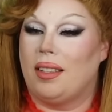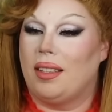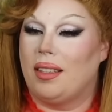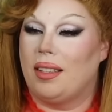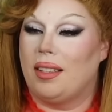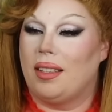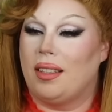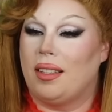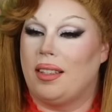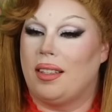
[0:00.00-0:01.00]

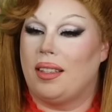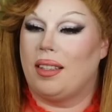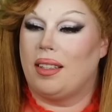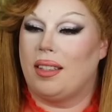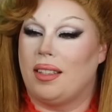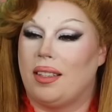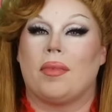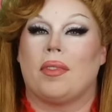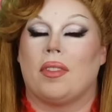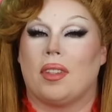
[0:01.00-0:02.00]

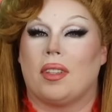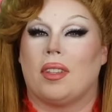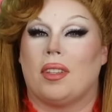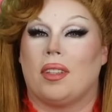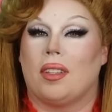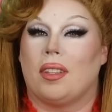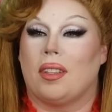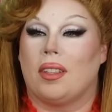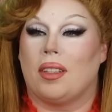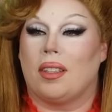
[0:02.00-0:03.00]

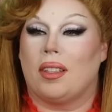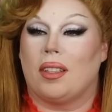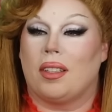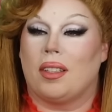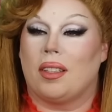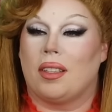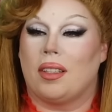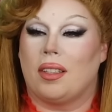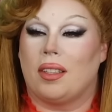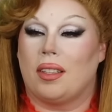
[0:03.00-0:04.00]
This person isn't speaking.